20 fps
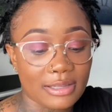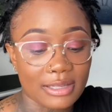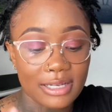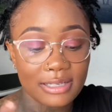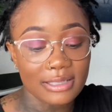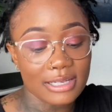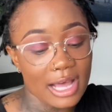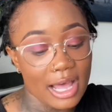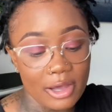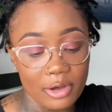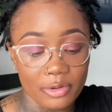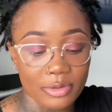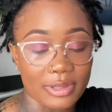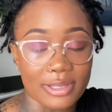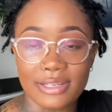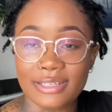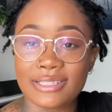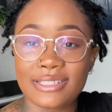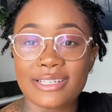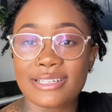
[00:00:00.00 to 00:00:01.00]
That's not
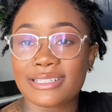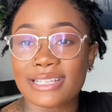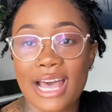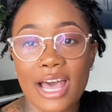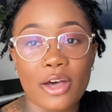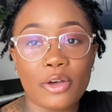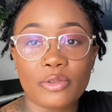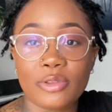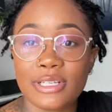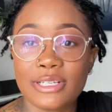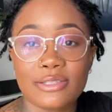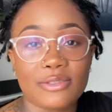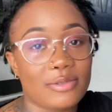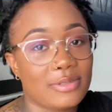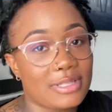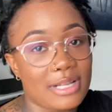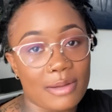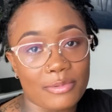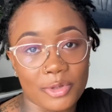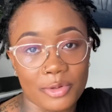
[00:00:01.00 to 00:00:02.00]
healthy. It's just not healthy, so
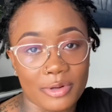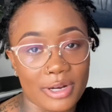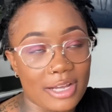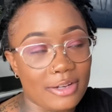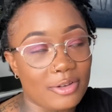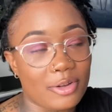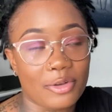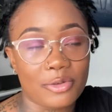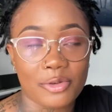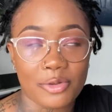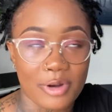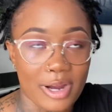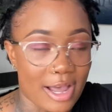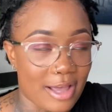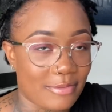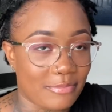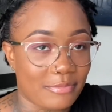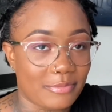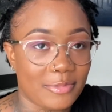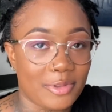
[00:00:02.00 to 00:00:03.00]
stop doing that. Don't do
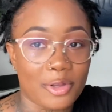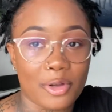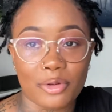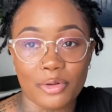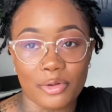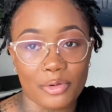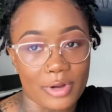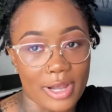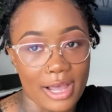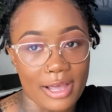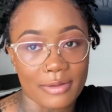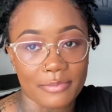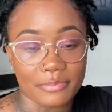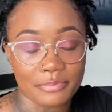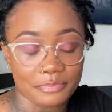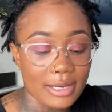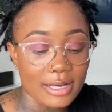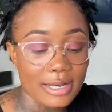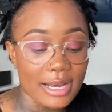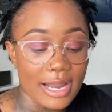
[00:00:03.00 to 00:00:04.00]
that. Don't do that.
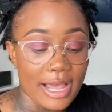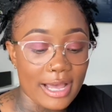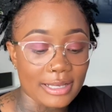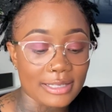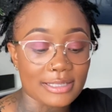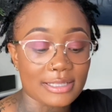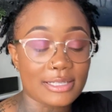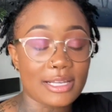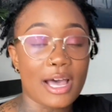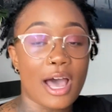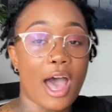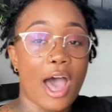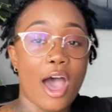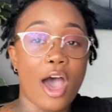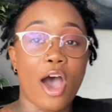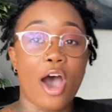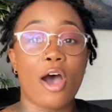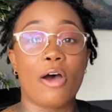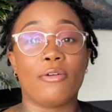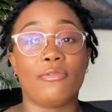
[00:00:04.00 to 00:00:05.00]
Next,
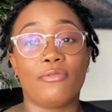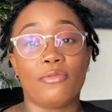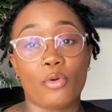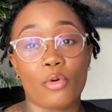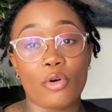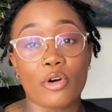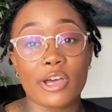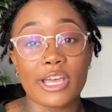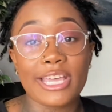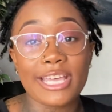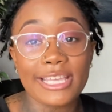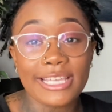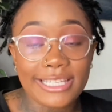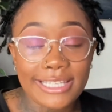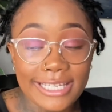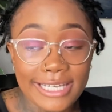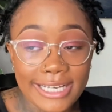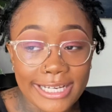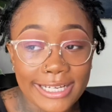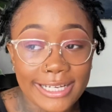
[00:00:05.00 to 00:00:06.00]

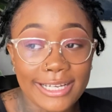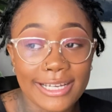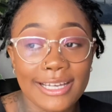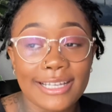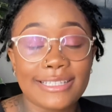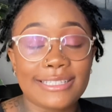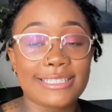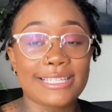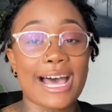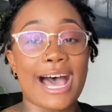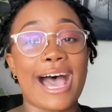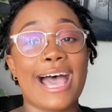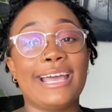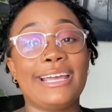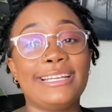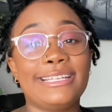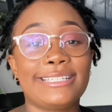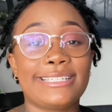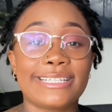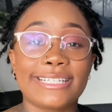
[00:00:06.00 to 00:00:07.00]
avoid
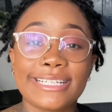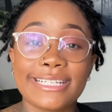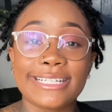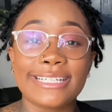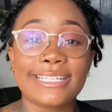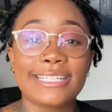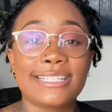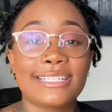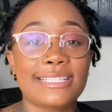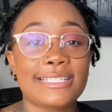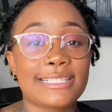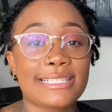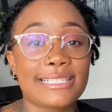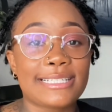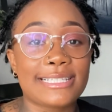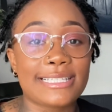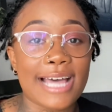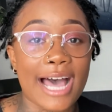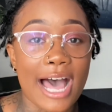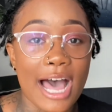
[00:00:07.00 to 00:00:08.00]
tight
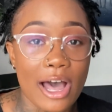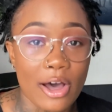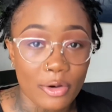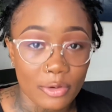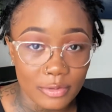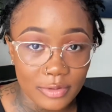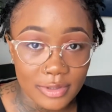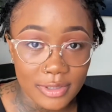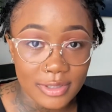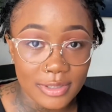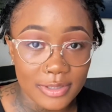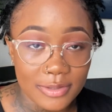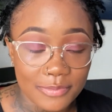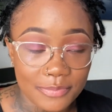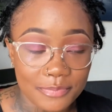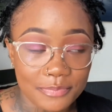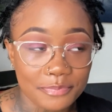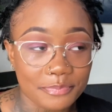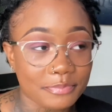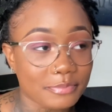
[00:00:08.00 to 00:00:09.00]
styles.
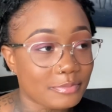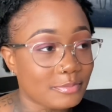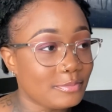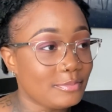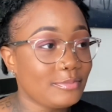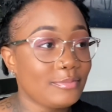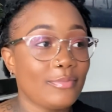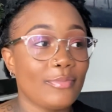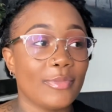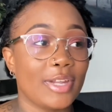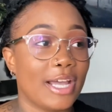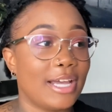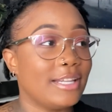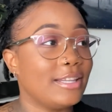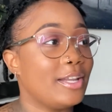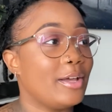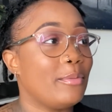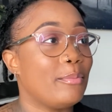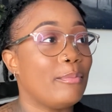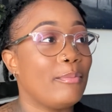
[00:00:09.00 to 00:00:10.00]

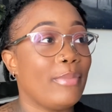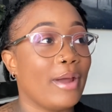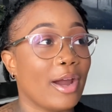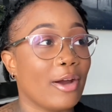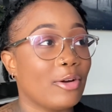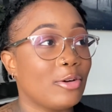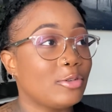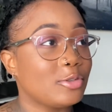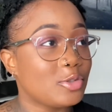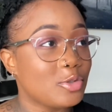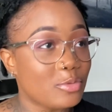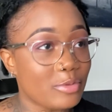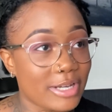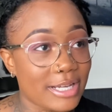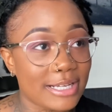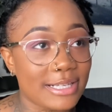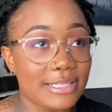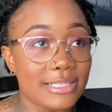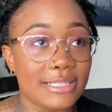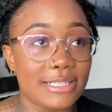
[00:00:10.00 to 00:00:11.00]
Them barrel
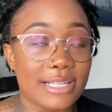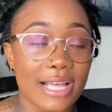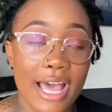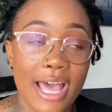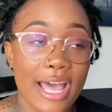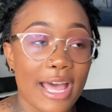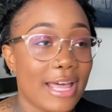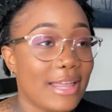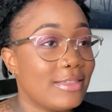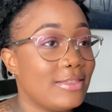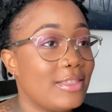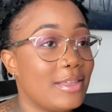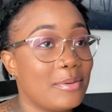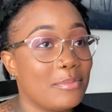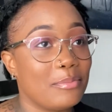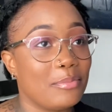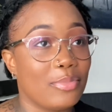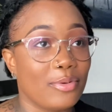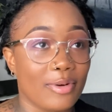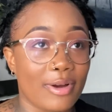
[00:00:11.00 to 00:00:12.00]
twists,
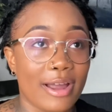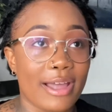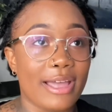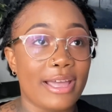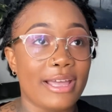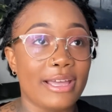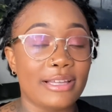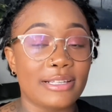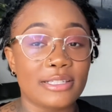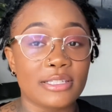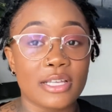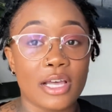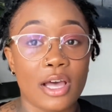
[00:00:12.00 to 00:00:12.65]
them braids.